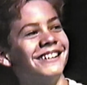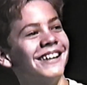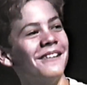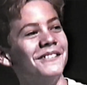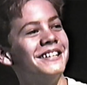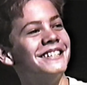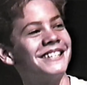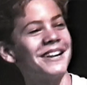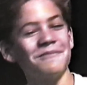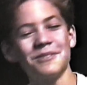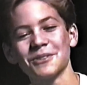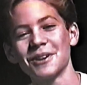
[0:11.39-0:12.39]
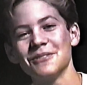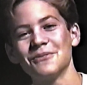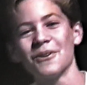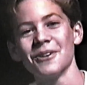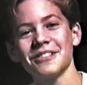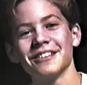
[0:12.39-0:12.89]
I mean December twenty
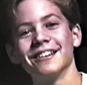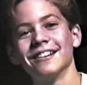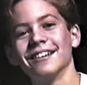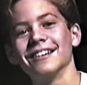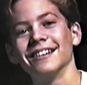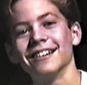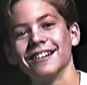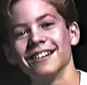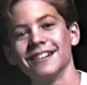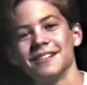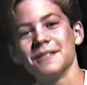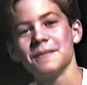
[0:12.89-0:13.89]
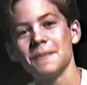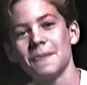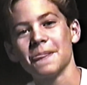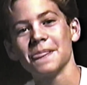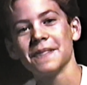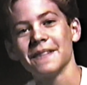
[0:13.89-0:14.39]
fourth. Yeah. What
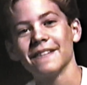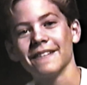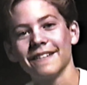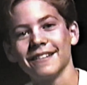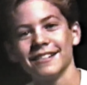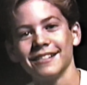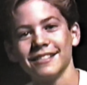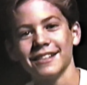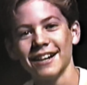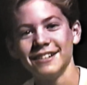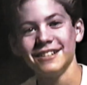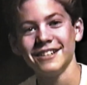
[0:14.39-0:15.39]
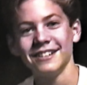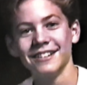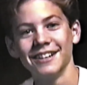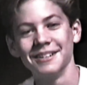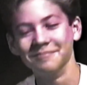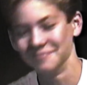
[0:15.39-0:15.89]
year? Nineteen
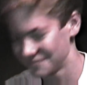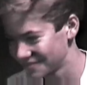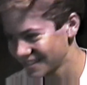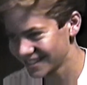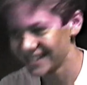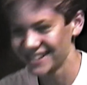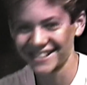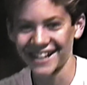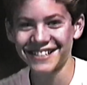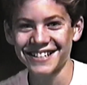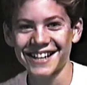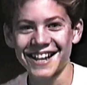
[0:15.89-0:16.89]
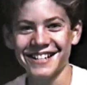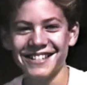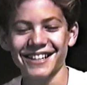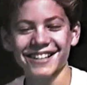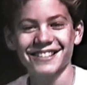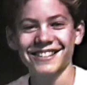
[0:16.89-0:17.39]
um, nineteen eighty
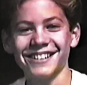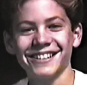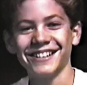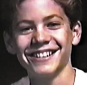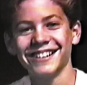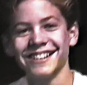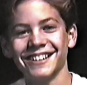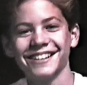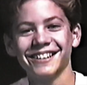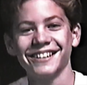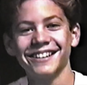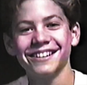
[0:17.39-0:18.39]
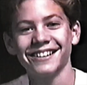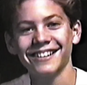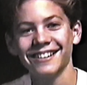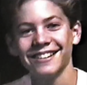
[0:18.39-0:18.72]
six. Uh huh.